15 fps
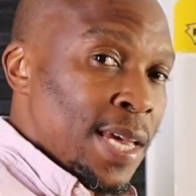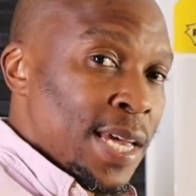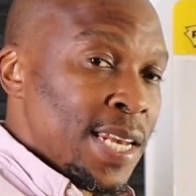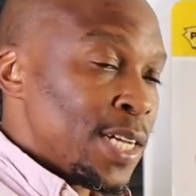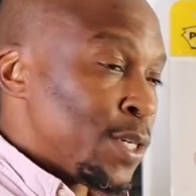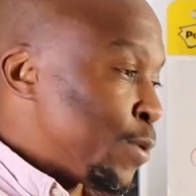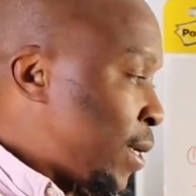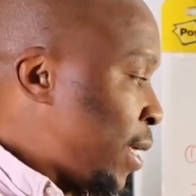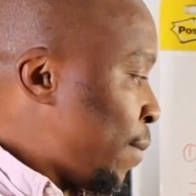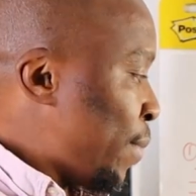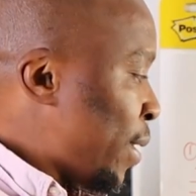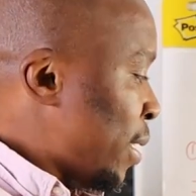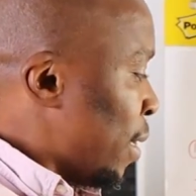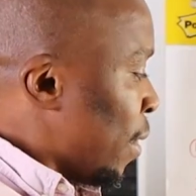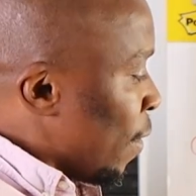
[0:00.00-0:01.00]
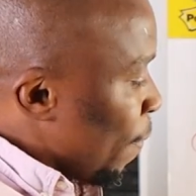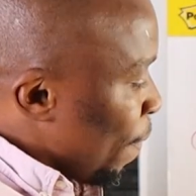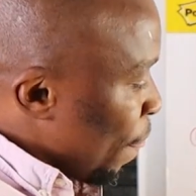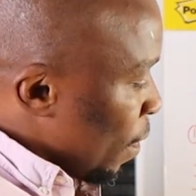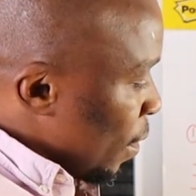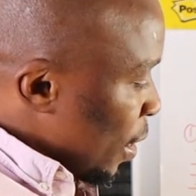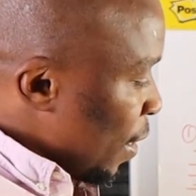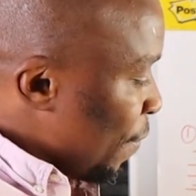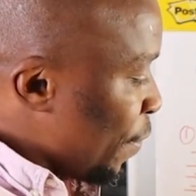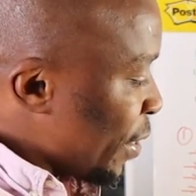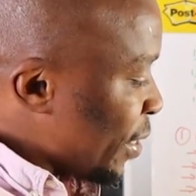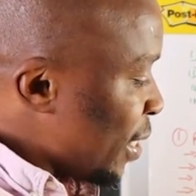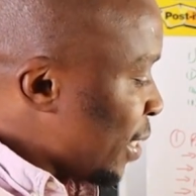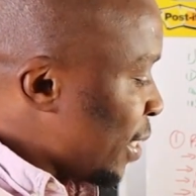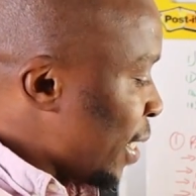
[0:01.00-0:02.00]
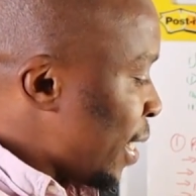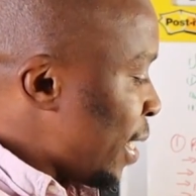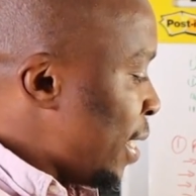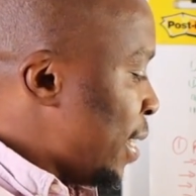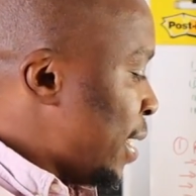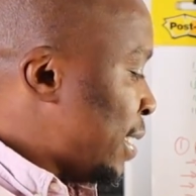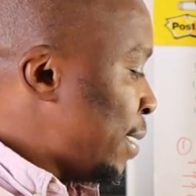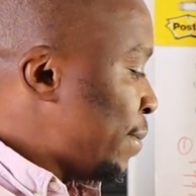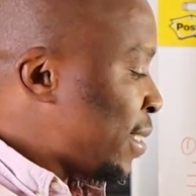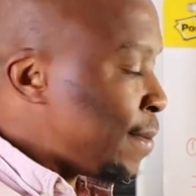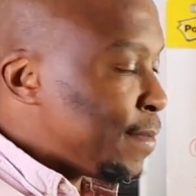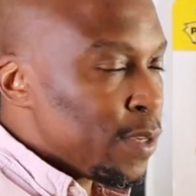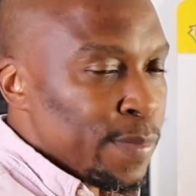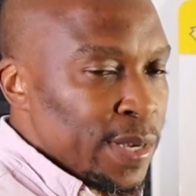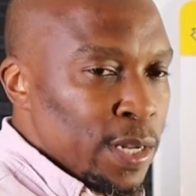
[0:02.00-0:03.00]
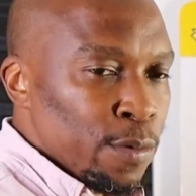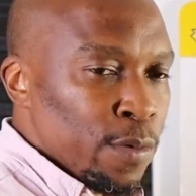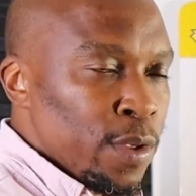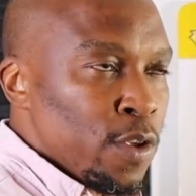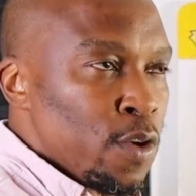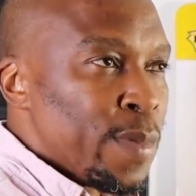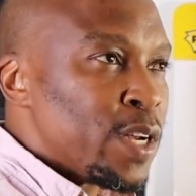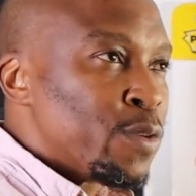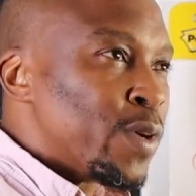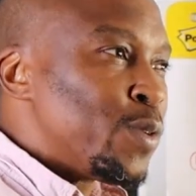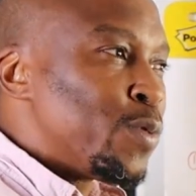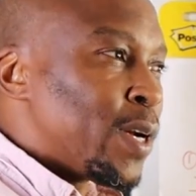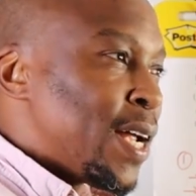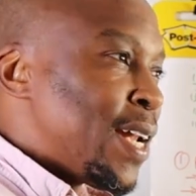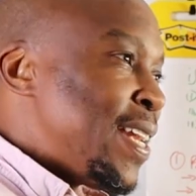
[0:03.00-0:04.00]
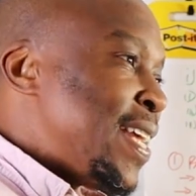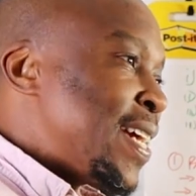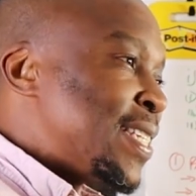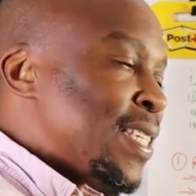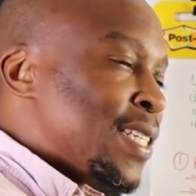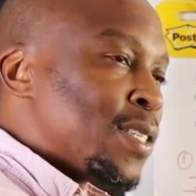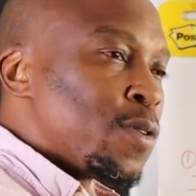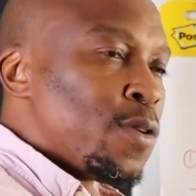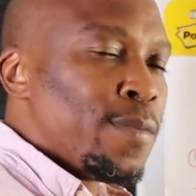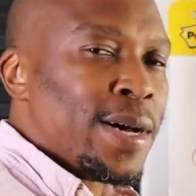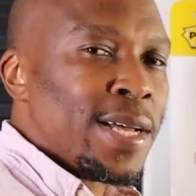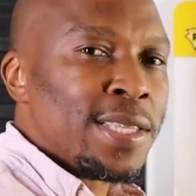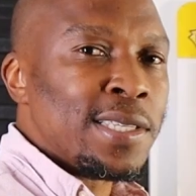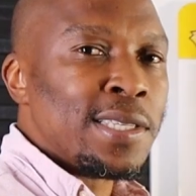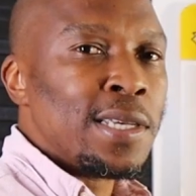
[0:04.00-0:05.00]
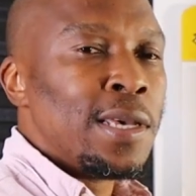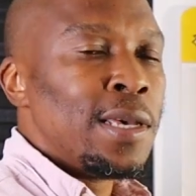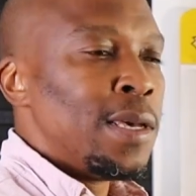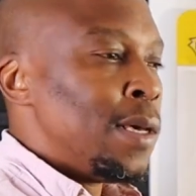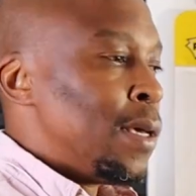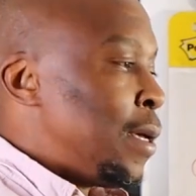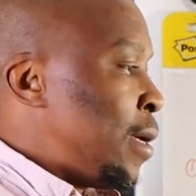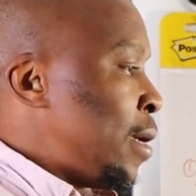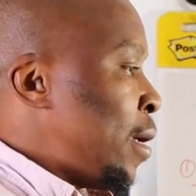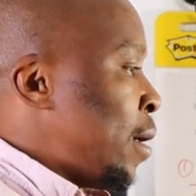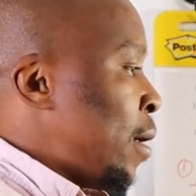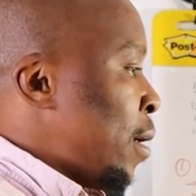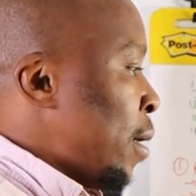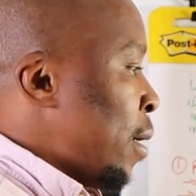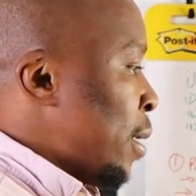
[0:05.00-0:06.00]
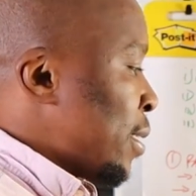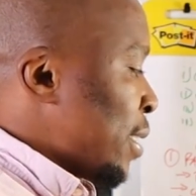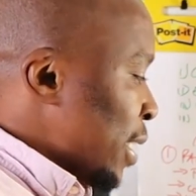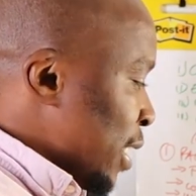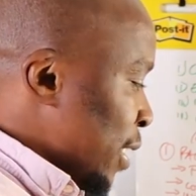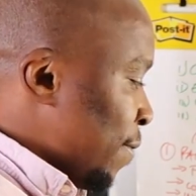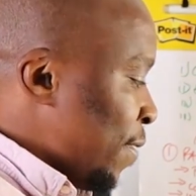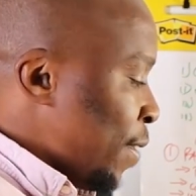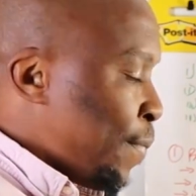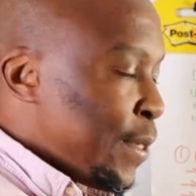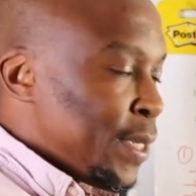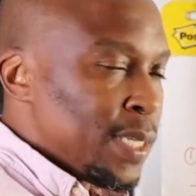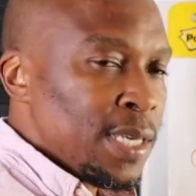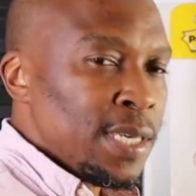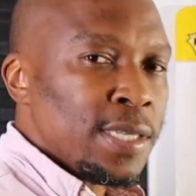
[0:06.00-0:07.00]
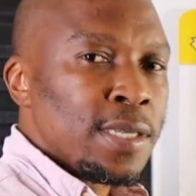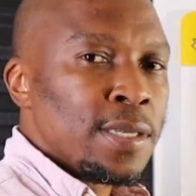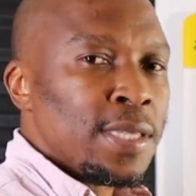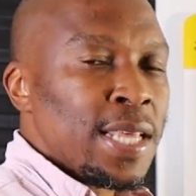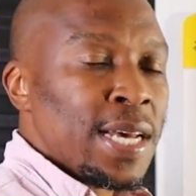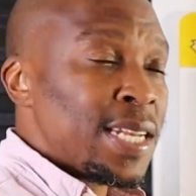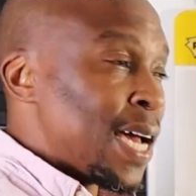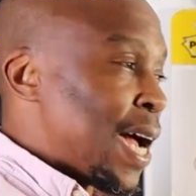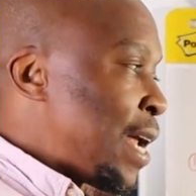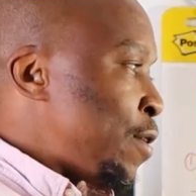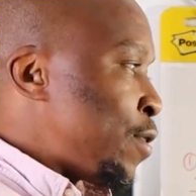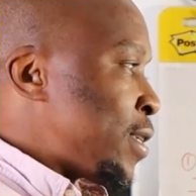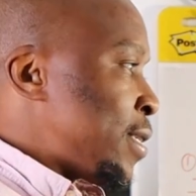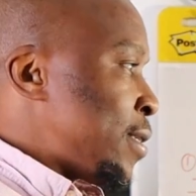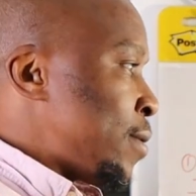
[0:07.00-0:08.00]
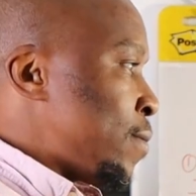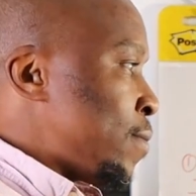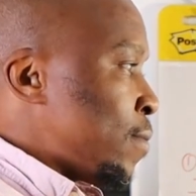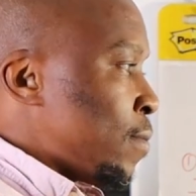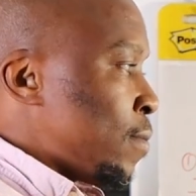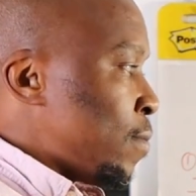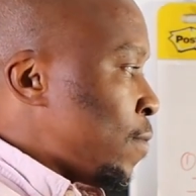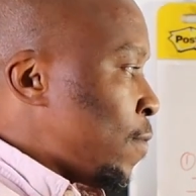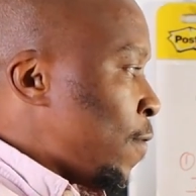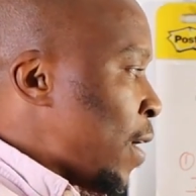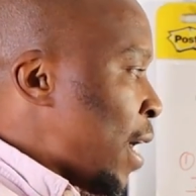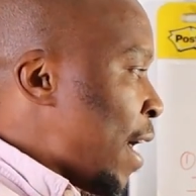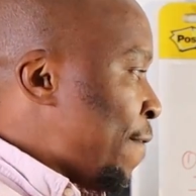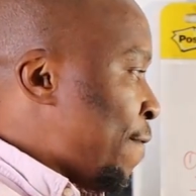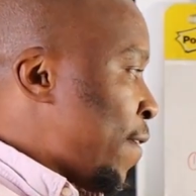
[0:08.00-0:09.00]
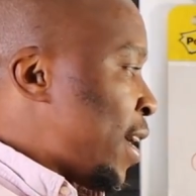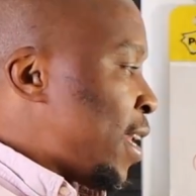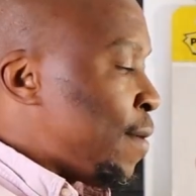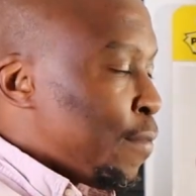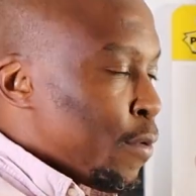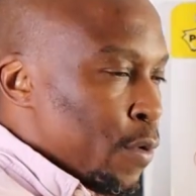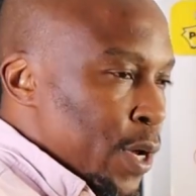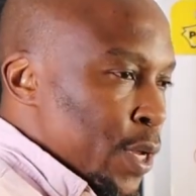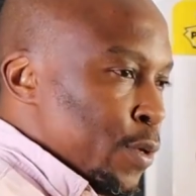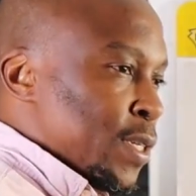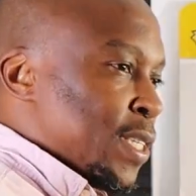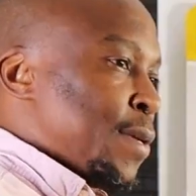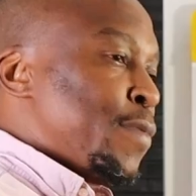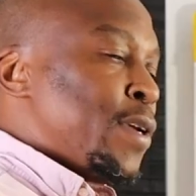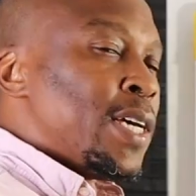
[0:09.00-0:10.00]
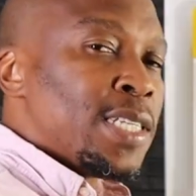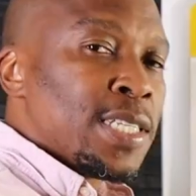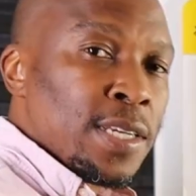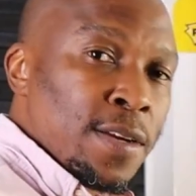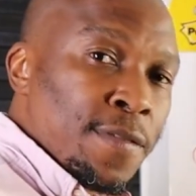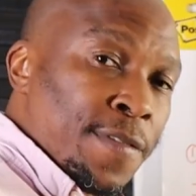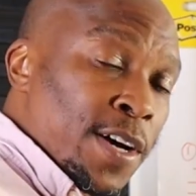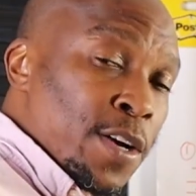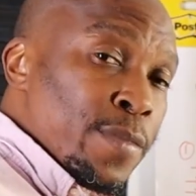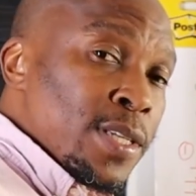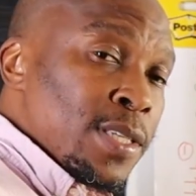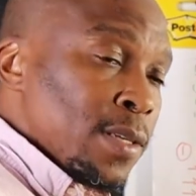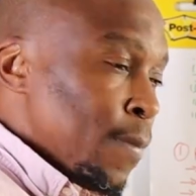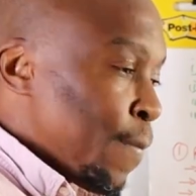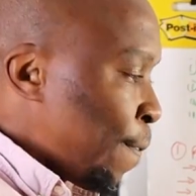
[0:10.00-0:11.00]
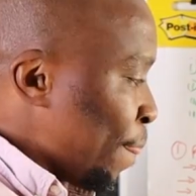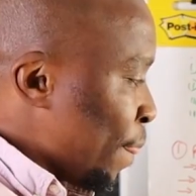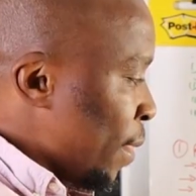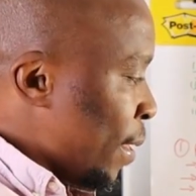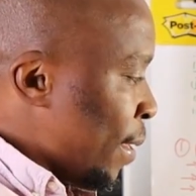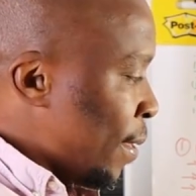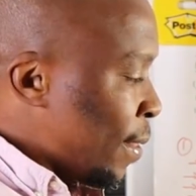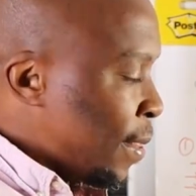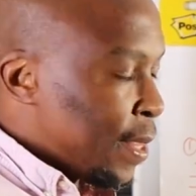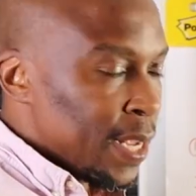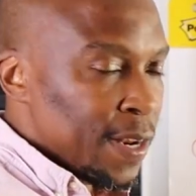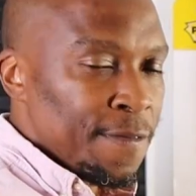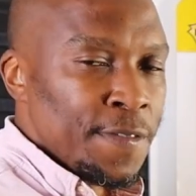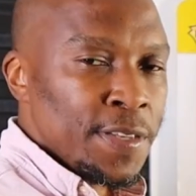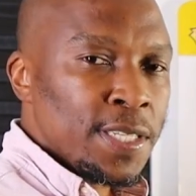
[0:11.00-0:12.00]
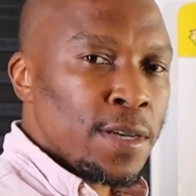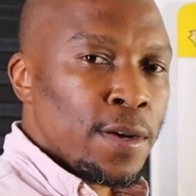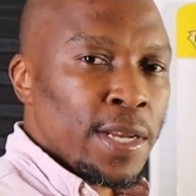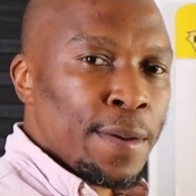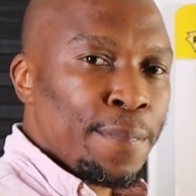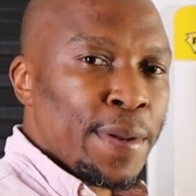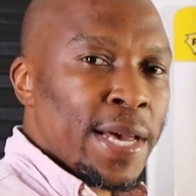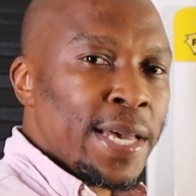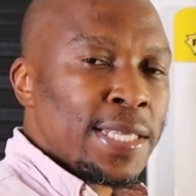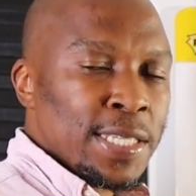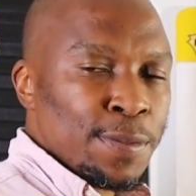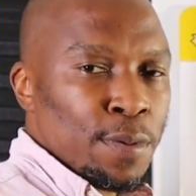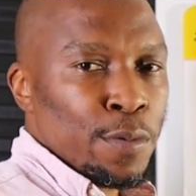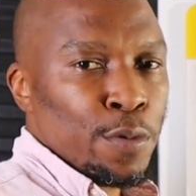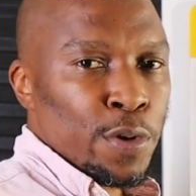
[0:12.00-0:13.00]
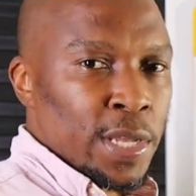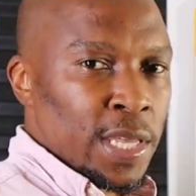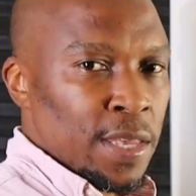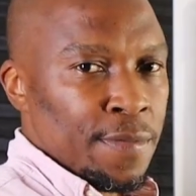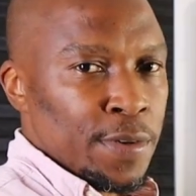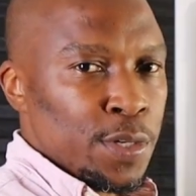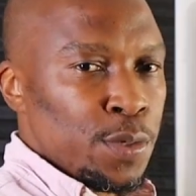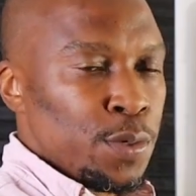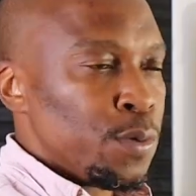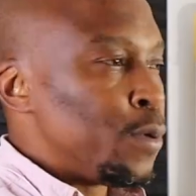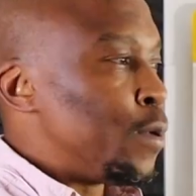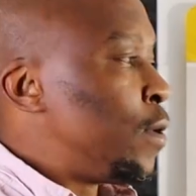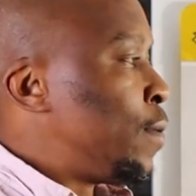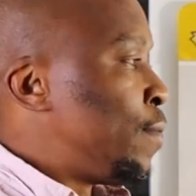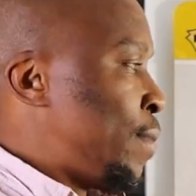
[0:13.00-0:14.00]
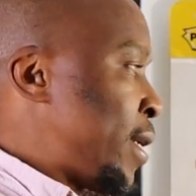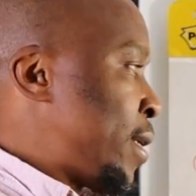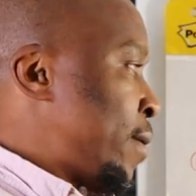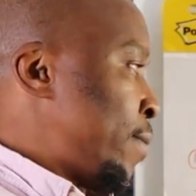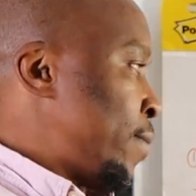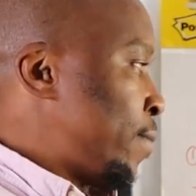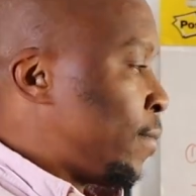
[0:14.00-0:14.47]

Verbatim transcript: in networking. But if you're CCIE, there's sometimes you might, you might want to run Nexus commands such as VPCs that are not available in your simulated environments that a physical appliance is probably going to give it to you. But